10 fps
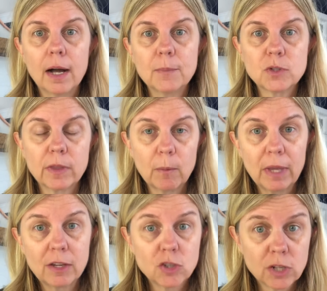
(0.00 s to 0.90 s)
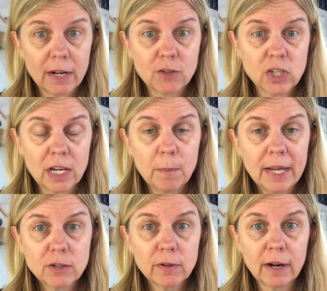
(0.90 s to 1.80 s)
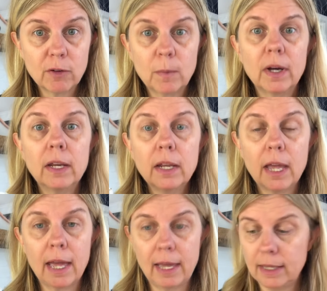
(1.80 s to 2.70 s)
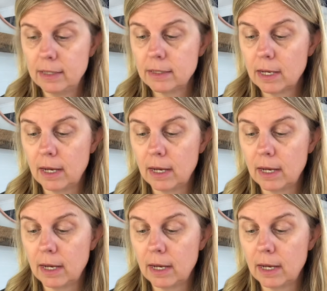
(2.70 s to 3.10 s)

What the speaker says: So that we should have a shade match for everyone. And